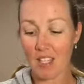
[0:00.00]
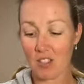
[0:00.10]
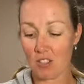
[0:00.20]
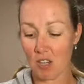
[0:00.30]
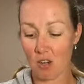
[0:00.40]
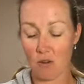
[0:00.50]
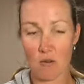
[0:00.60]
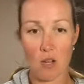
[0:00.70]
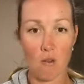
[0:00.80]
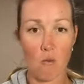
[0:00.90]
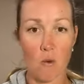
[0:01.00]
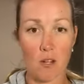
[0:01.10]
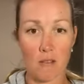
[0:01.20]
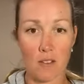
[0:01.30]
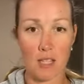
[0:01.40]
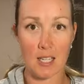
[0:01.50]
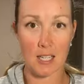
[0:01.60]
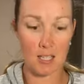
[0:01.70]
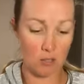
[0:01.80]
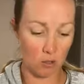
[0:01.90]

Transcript: so one of the